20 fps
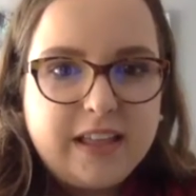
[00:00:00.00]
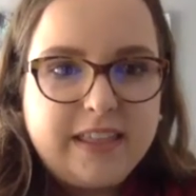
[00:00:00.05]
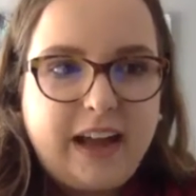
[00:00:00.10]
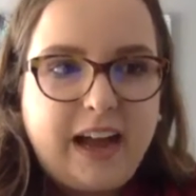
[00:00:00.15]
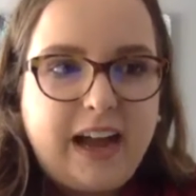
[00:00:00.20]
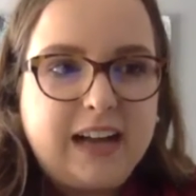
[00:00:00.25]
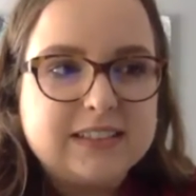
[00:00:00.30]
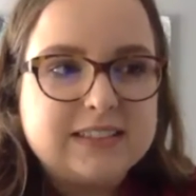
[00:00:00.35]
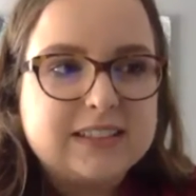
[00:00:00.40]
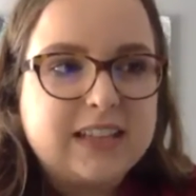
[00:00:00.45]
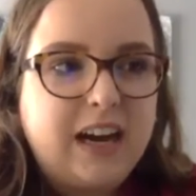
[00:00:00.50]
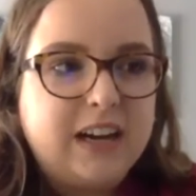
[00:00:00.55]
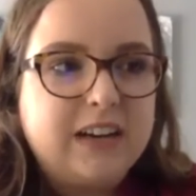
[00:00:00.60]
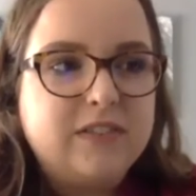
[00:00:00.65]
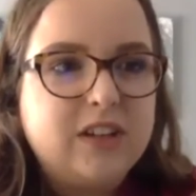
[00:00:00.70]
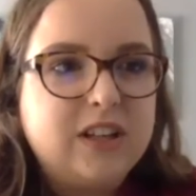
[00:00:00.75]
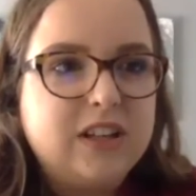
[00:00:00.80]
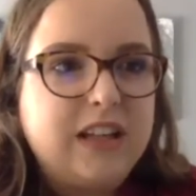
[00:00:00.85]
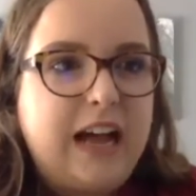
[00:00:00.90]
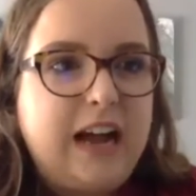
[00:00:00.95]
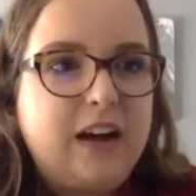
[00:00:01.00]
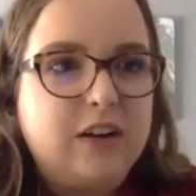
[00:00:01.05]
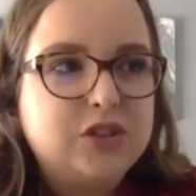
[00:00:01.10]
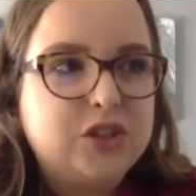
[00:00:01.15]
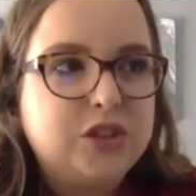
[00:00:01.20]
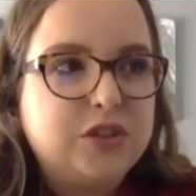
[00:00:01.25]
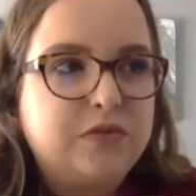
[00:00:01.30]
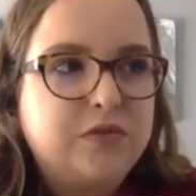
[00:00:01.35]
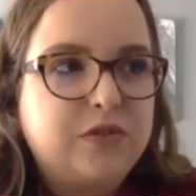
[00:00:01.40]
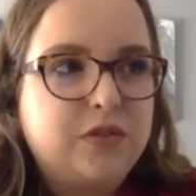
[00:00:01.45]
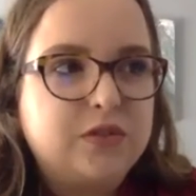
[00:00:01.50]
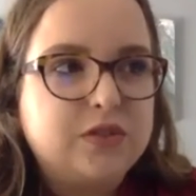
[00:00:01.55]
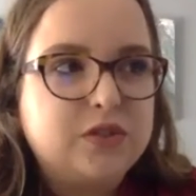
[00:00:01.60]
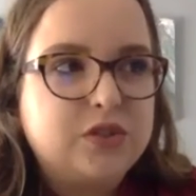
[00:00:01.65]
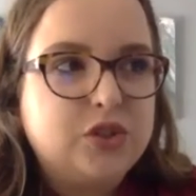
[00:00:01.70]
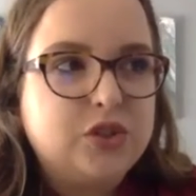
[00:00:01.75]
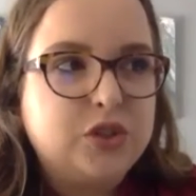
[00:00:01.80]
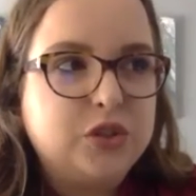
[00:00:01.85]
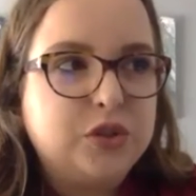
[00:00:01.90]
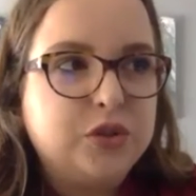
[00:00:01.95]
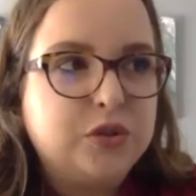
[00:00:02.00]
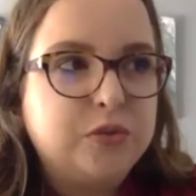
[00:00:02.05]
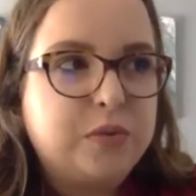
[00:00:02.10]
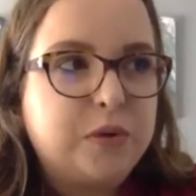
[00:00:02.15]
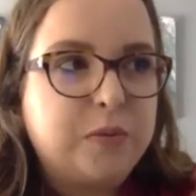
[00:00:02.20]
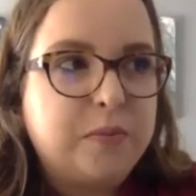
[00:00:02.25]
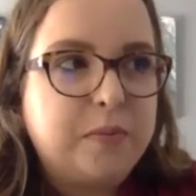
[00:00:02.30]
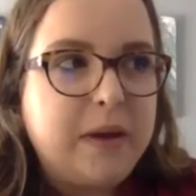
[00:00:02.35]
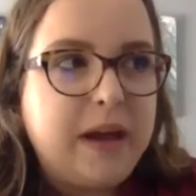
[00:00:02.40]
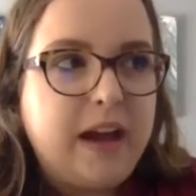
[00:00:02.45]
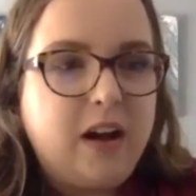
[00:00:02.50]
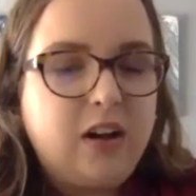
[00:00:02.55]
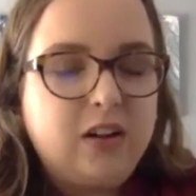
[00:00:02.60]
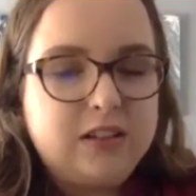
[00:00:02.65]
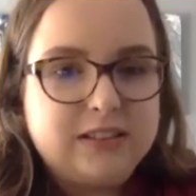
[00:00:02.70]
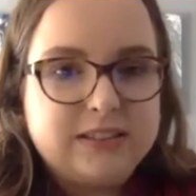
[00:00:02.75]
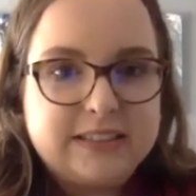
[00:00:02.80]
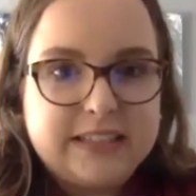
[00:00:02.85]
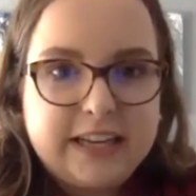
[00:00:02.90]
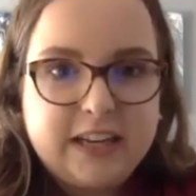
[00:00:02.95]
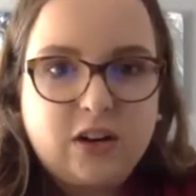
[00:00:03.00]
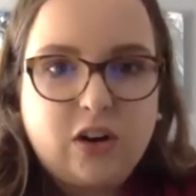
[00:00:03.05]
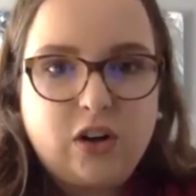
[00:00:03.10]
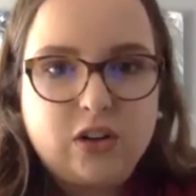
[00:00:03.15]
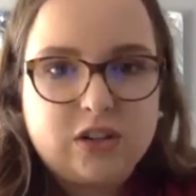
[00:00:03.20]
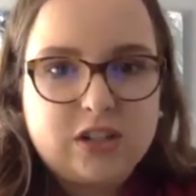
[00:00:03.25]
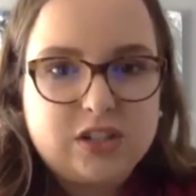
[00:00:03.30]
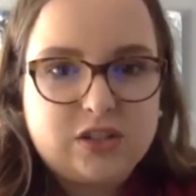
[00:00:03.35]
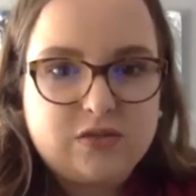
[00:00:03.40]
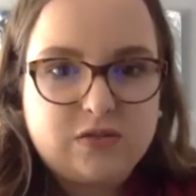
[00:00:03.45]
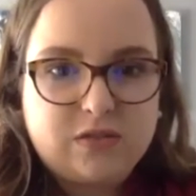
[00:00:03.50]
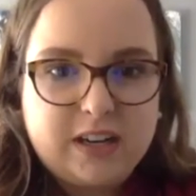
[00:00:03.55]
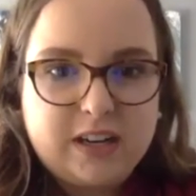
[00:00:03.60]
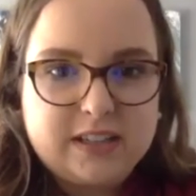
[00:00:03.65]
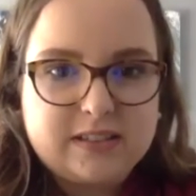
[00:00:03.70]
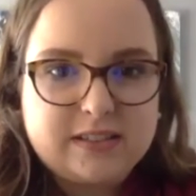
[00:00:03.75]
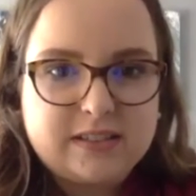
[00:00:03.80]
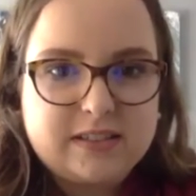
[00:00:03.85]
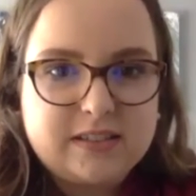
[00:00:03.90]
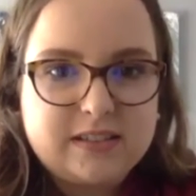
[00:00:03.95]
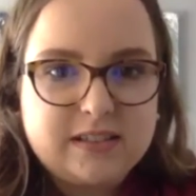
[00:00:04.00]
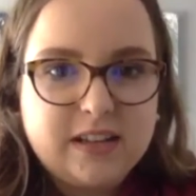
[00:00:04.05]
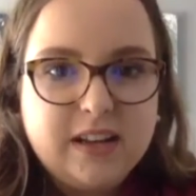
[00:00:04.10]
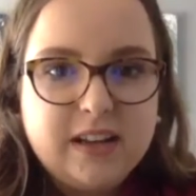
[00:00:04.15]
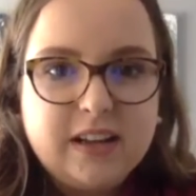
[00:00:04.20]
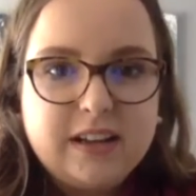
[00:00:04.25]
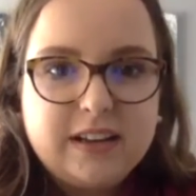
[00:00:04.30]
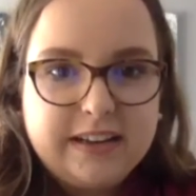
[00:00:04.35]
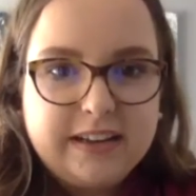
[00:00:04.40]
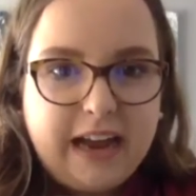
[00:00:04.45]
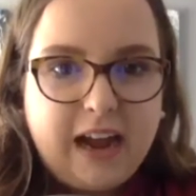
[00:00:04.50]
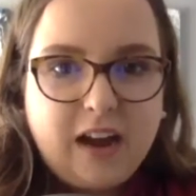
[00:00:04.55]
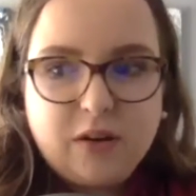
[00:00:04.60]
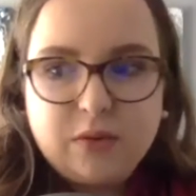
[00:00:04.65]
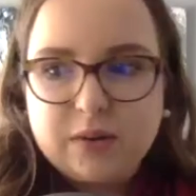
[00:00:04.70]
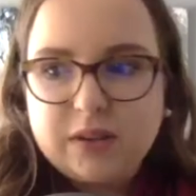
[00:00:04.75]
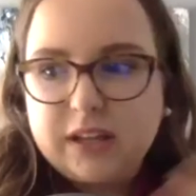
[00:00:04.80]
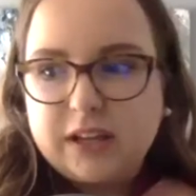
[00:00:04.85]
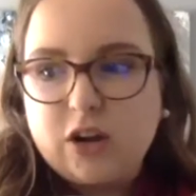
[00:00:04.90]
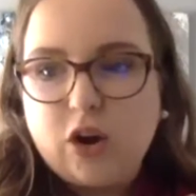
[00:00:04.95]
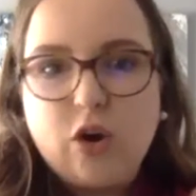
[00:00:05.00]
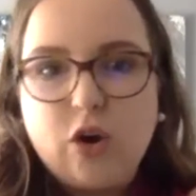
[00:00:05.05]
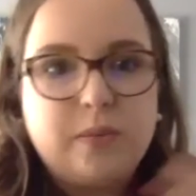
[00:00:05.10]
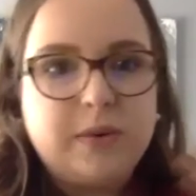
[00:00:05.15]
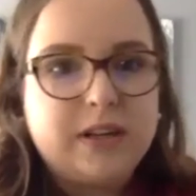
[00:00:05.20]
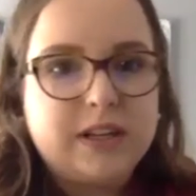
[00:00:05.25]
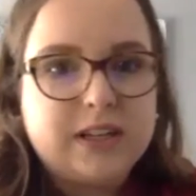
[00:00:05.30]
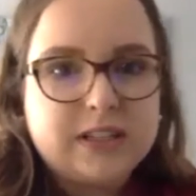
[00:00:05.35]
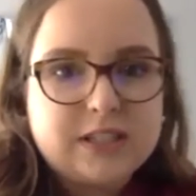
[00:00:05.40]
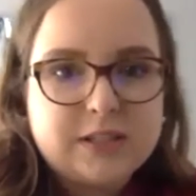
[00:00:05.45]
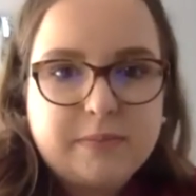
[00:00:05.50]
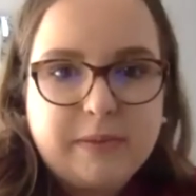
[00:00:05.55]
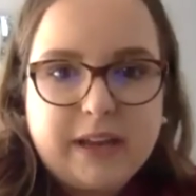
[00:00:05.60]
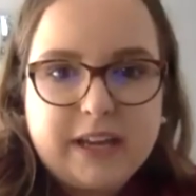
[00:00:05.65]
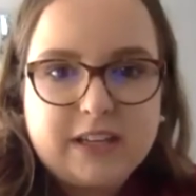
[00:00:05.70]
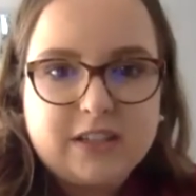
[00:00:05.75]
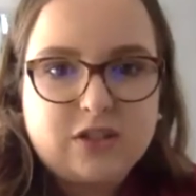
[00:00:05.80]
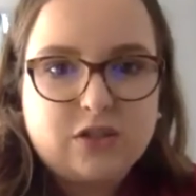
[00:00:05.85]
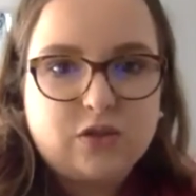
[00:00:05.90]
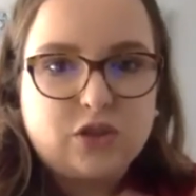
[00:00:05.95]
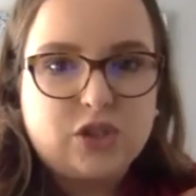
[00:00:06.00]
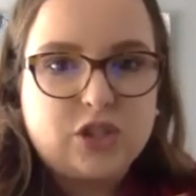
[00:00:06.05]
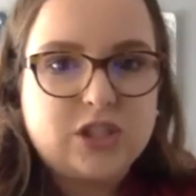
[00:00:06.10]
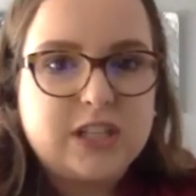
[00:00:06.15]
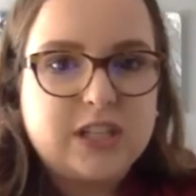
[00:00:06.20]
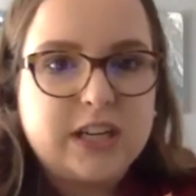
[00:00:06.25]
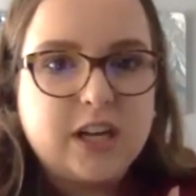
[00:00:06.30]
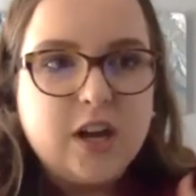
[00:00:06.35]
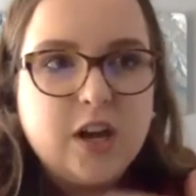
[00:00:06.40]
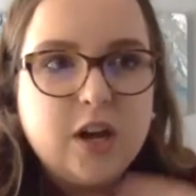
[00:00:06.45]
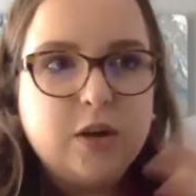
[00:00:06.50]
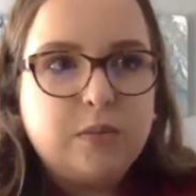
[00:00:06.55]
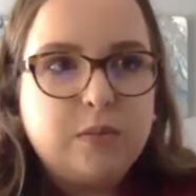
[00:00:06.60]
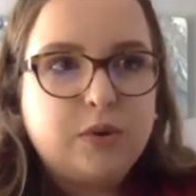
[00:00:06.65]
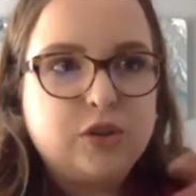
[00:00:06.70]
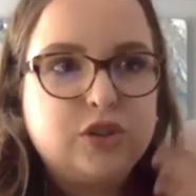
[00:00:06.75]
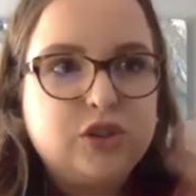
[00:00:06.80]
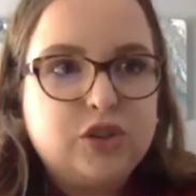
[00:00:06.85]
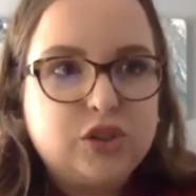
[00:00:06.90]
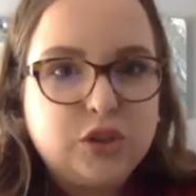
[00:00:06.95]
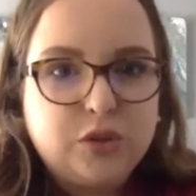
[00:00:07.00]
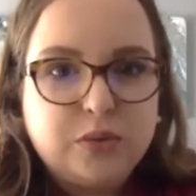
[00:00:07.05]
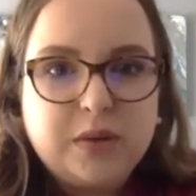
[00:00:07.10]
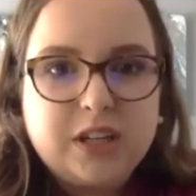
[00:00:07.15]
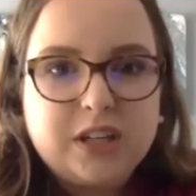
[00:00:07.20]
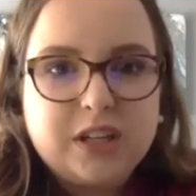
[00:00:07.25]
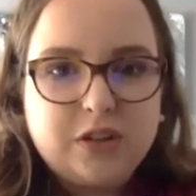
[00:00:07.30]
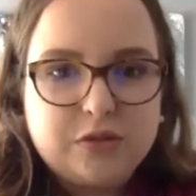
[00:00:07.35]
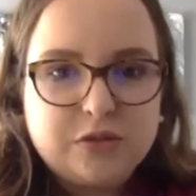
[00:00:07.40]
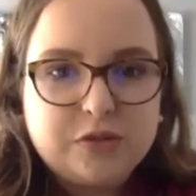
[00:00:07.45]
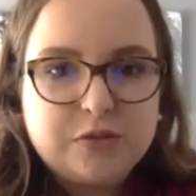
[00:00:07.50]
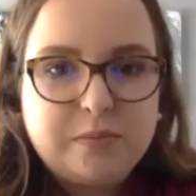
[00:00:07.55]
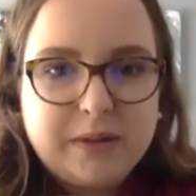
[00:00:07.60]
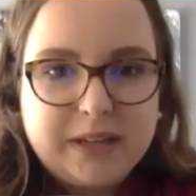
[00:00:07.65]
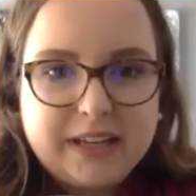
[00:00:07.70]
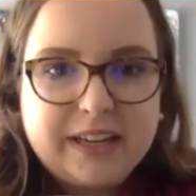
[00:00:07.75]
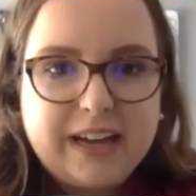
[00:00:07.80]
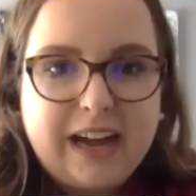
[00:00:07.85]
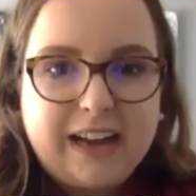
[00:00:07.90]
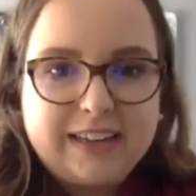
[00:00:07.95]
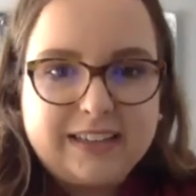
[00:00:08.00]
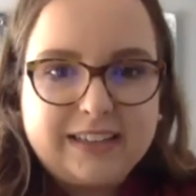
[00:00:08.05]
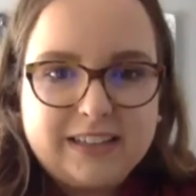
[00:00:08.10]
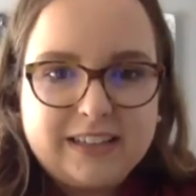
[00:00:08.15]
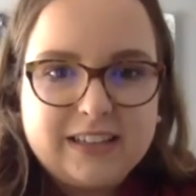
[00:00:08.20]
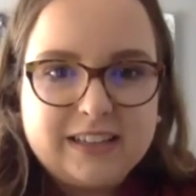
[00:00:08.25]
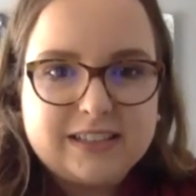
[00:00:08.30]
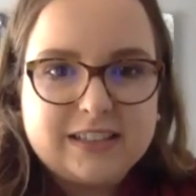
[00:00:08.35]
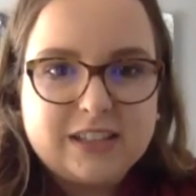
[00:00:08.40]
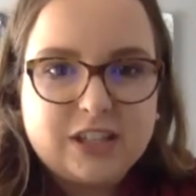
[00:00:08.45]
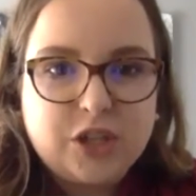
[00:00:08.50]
that has kind of allowed you to propel and take all these risks now with like opening a space or just like pursuing those big ideas.